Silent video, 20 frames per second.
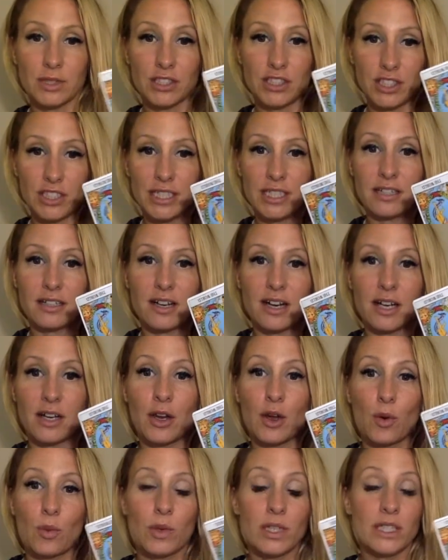cheated on,
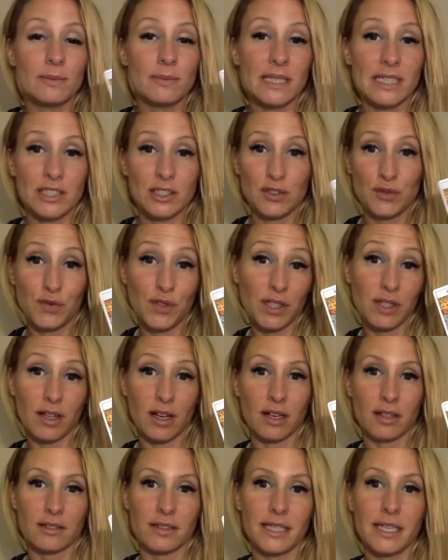which makes you feel
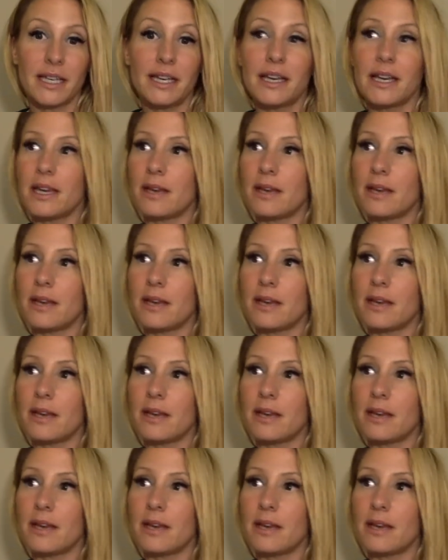ugly.